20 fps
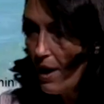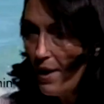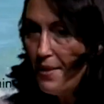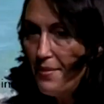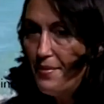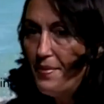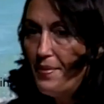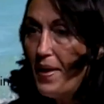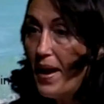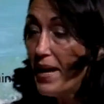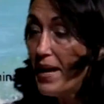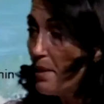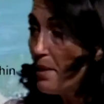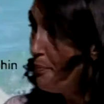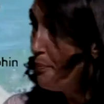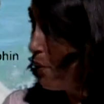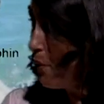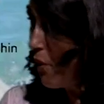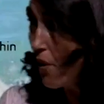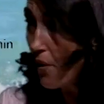They get
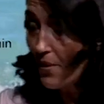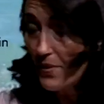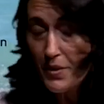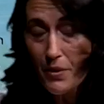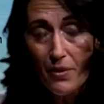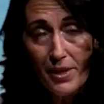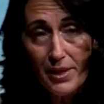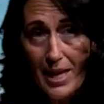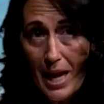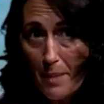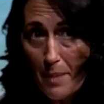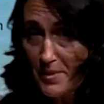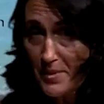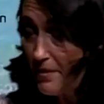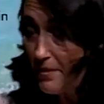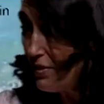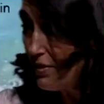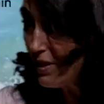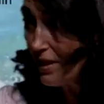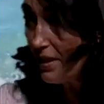bored, they're in
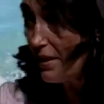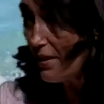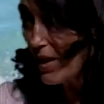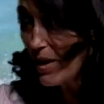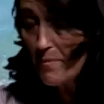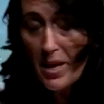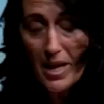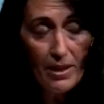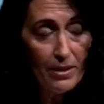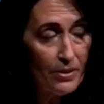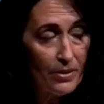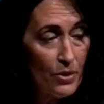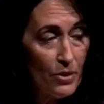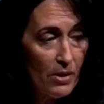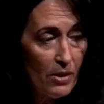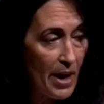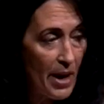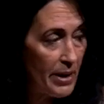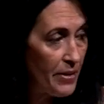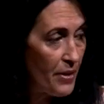captivity. They may look
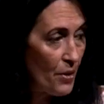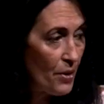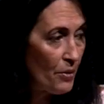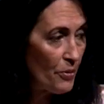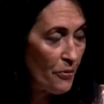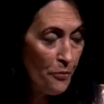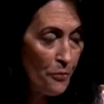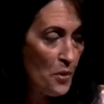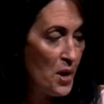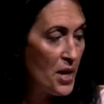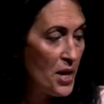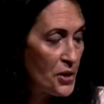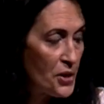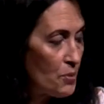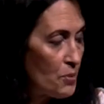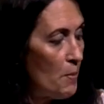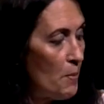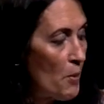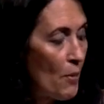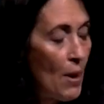like they're free to
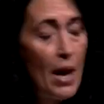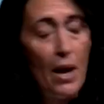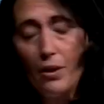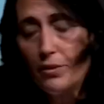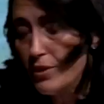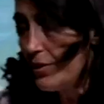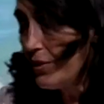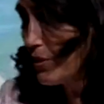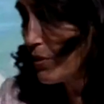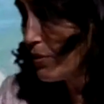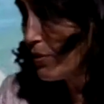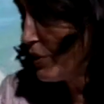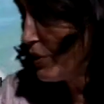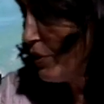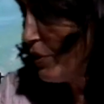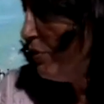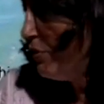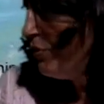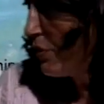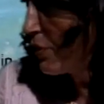swim around in their
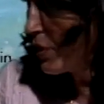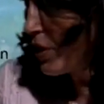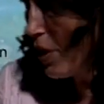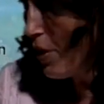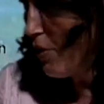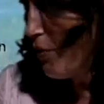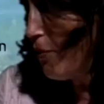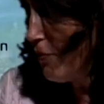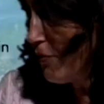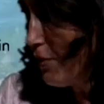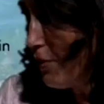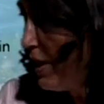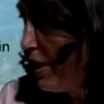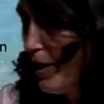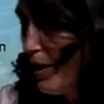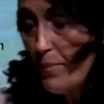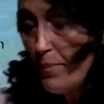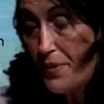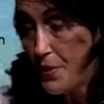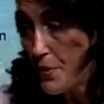lagoon or cove,
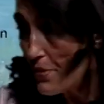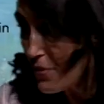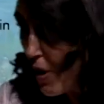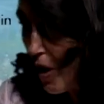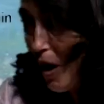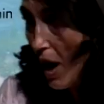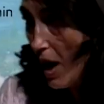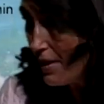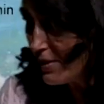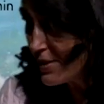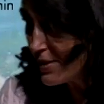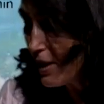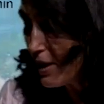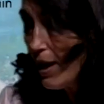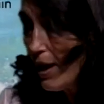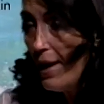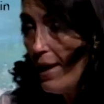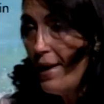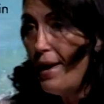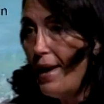but they're not.
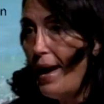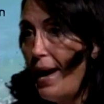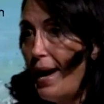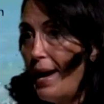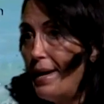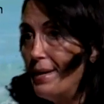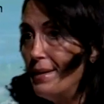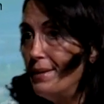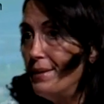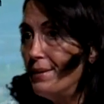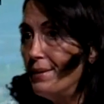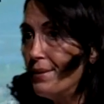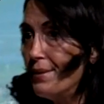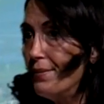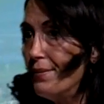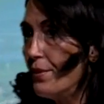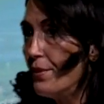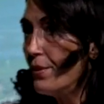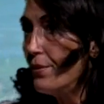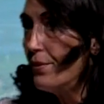And
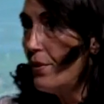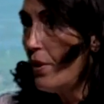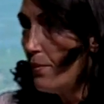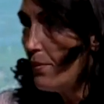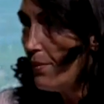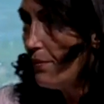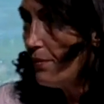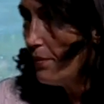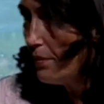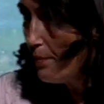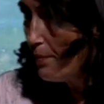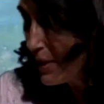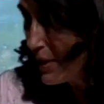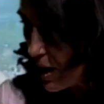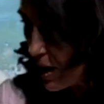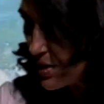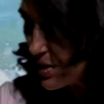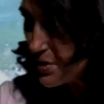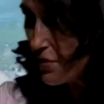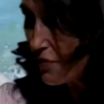they're not,
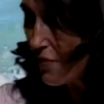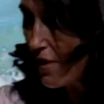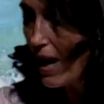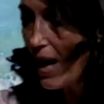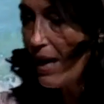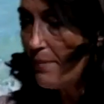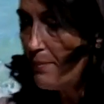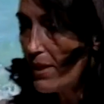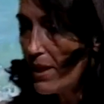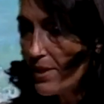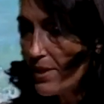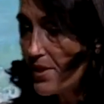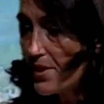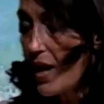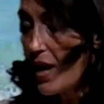because of that, because they